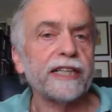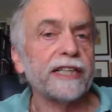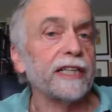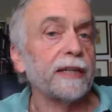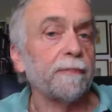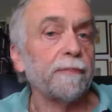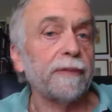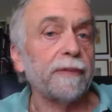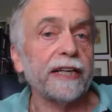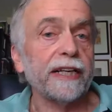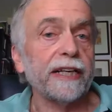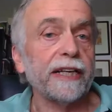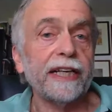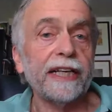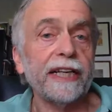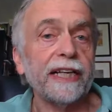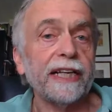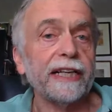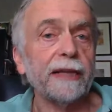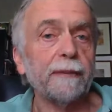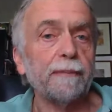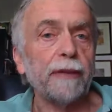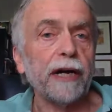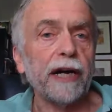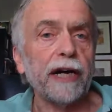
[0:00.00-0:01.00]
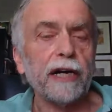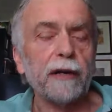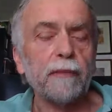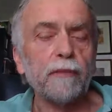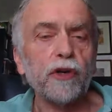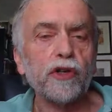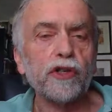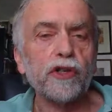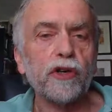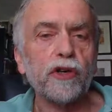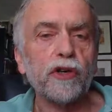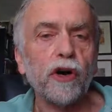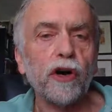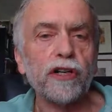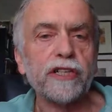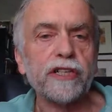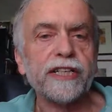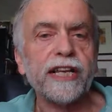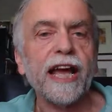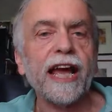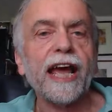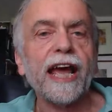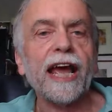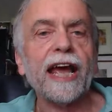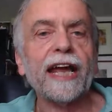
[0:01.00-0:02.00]
In the beginning, the Bergamo
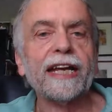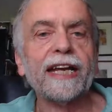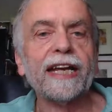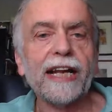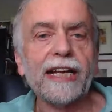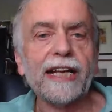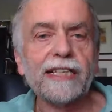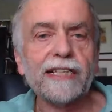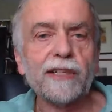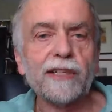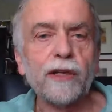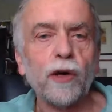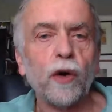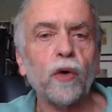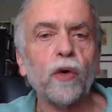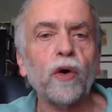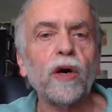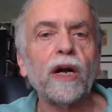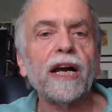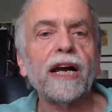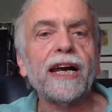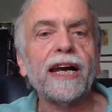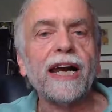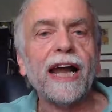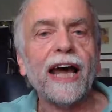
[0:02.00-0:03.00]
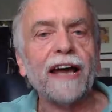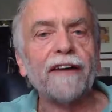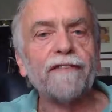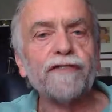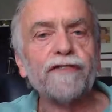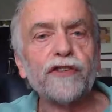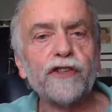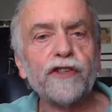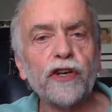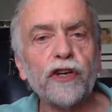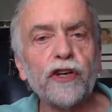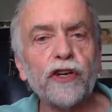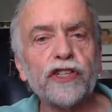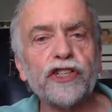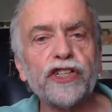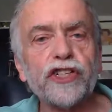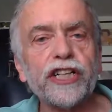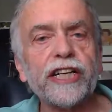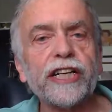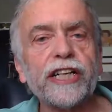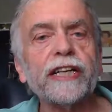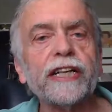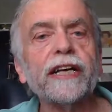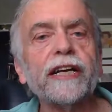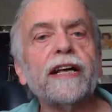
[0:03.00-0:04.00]
course had also live
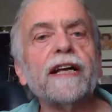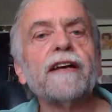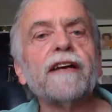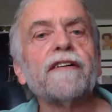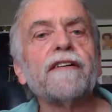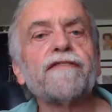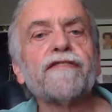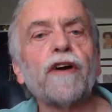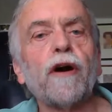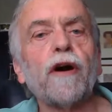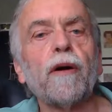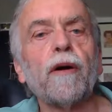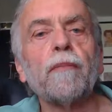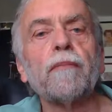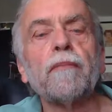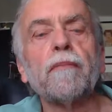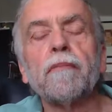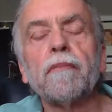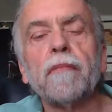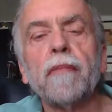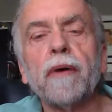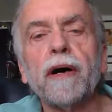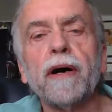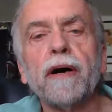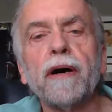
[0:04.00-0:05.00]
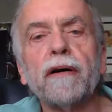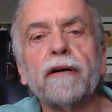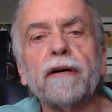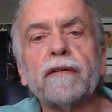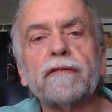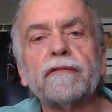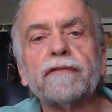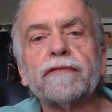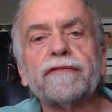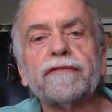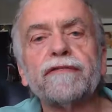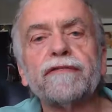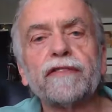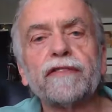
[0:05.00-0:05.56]
surgery from